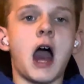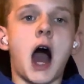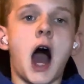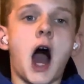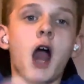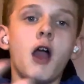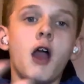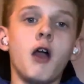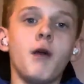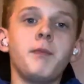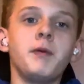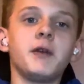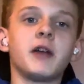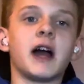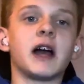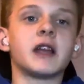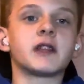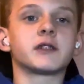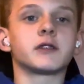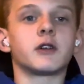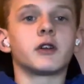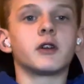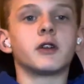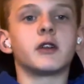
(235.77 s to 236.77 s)
I hope you
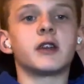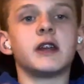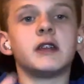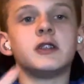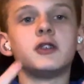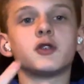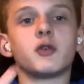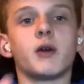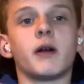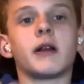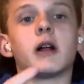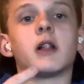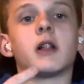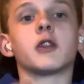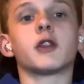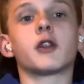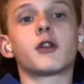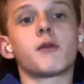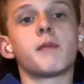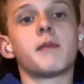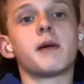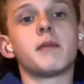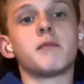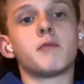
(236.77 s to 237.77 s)
guys learned enjoying a
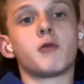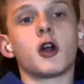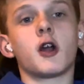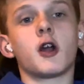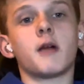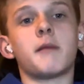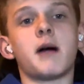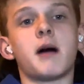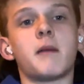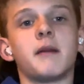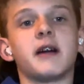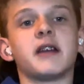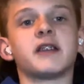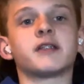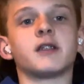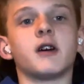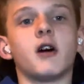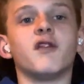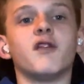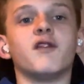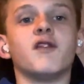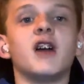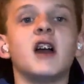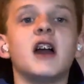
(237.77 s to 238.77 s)
little bit more about
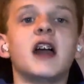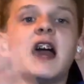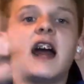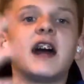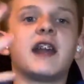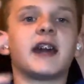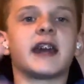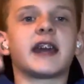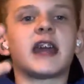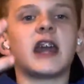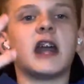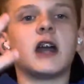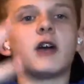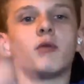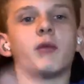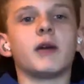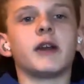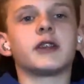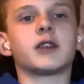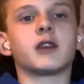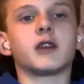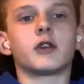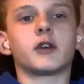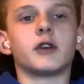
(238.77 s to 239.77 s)
myself, and I can't
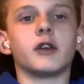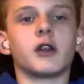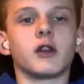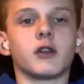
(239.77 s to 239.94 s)
wait to learn a